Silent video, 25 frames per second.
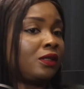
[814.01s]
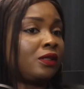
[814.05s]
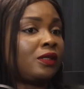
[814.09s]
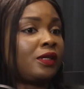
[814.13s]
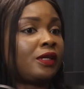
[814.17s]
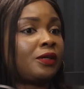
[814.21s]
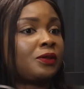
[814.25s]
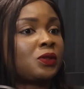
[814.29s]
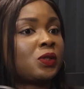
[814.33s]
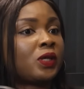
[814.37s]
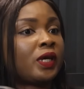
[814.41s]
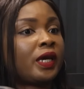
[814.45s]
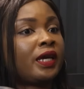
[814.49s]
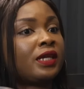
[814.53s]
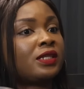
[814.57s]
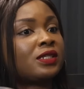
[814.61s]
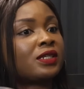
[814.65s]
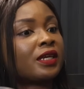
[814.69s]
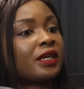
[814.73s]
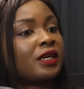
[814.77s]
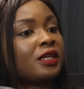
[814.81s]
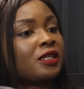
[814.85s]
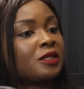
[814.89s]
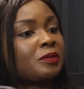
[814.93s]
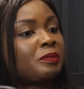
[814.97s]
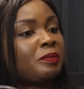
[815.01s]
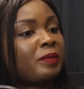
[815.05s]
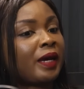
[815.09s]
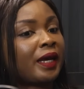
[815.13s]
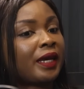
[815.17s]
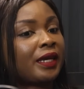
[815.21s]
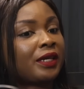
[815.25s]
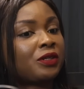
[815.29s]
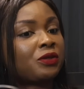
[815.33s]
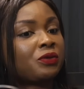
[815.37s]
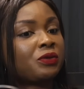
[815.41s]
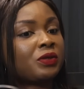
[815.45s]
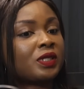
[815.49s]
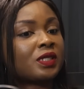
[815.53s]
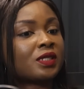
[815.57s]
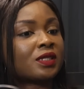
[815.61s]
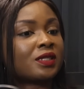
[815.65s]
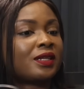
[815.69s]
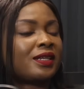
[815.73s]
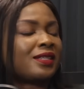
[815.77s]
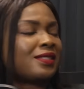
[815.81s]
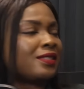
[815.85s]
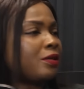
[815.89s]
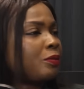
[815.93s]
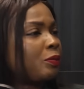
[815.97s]
Now, to hedge against market risk,
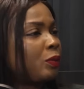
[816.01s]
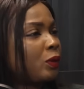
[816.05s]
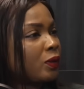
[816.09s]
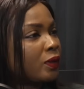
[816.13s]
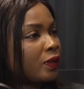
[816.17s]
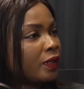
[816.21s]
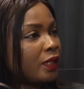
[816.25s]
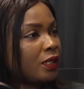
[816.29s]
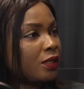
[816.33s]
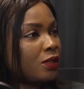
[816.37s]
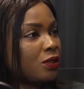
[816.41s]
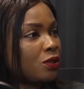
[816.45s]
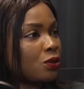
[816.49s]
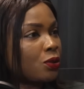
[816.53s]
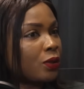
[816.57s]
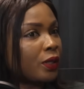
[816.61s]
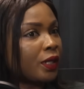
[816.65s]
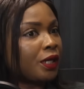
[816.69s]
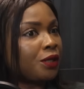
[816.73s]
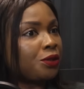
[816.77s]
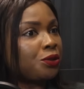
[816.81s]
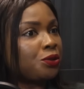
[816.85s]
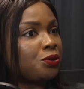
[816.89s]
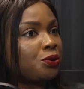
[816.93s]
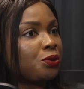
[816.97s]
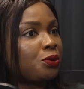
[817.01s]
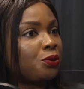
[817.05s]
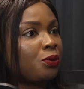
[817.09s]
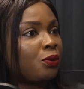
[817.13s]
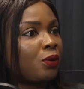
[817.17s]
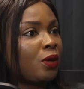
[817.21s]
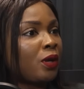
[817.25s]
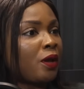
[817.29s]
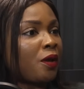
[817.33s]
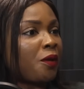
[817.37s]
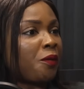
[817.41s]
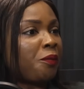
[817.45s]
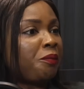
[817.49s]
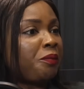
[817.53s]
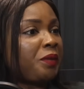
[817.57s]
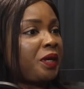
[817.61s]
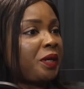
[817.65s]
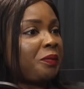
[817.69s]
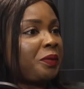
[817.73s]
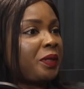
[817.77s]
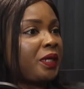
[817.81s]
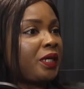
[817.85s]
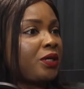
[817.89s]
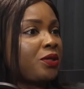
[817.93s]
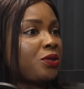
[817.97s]
there's simple things you can do.
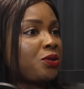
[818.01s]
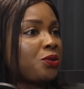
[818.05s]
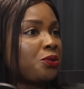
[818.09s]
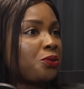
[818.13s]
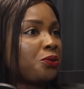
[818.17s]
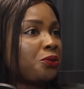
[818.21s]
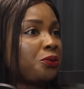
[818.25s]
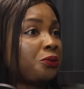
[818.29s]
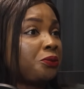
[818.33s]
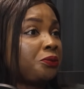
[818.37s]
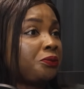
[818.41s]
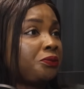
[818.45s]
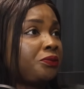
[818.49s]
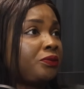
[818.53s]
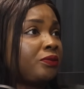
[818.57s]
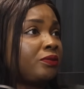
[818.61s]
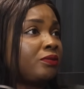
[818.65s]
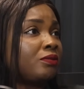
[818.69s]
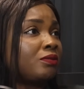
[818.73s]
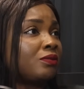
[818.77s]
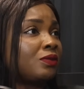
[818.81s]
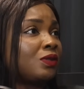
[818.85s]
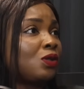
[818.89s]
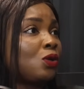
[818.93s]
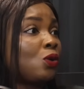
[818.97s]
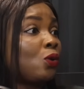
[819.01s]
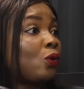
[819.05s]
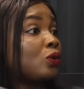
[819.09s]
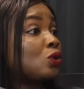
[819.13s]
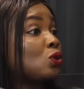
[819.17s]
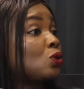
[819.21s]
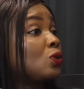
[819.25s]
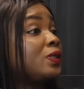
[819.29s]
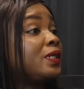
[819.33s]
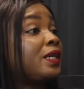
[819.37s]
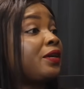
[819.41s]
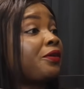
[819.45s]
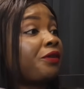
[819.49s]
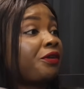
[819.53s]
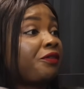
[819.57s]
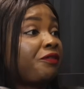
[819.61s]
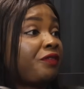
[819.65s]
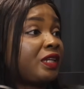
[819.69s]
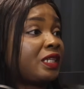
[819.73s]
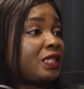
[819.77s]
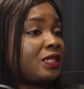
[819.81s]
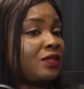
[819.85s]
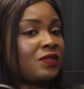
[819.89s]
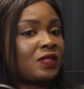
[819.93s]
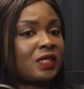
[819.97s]
Maybe you go to
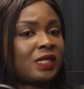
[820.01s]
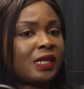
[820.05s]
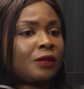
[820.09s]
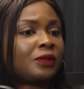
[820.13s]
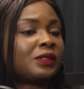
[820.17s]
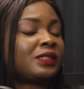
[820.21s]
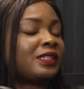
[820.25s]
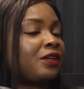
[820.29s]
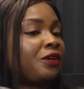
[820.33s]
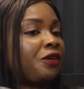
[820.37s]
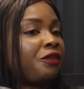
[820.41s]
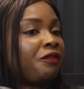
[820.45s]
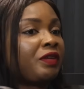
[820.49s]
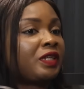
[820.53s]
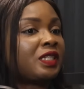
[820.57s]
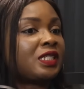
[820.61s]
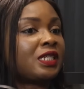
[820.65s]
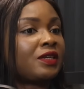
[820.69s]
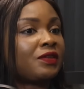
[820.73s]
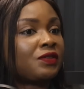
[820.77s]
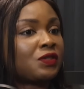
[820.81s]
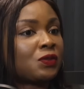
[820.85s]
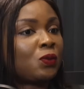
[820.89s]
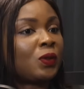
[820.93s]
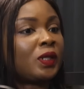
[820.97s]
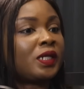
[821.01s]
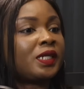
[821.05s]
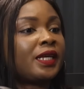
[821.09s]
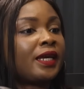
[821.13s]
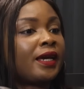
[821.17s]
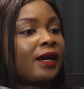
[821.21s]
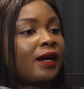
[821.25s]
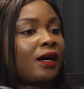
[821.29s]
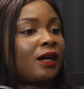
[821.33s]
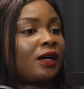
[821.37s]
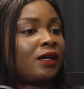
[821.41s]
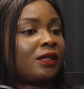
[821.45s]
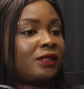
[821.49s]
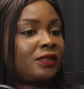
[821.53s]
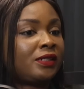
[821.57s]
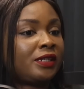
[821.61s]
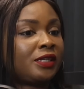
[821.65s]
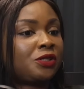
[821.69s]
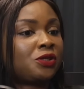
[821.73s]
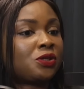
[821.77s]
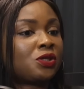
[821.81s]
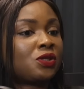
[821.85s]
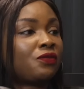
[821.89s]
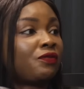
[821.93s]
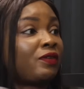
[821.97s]
derivatives. Now, derivatives, what they are, they're
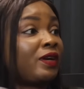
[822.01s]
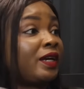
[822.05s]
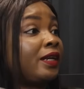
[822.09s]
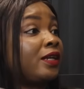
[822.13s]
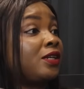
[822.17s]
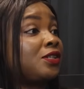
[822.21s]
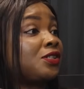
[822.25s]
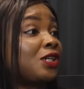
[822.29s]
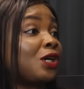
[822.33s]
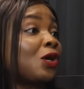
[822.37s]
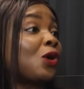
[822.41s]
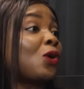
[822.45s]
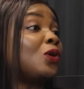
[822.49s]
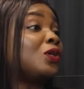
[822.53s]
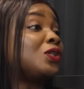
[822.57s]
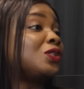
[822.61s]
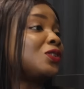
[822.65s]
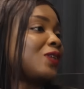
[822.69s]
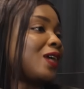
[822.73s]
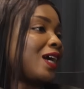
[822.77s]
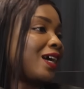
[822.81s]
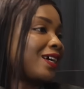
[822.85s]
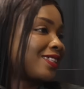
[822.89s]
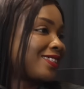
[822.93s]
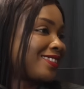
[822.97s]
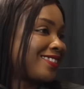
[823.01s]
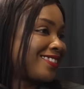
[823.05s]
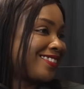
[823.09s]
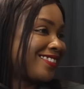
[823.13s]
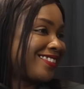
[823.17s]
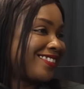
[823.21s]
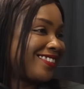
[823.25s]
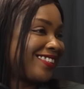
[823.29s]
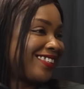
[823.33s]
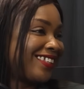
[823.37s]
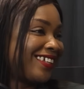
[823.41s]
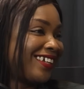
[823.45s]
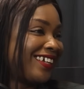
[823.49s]
just financial contracts.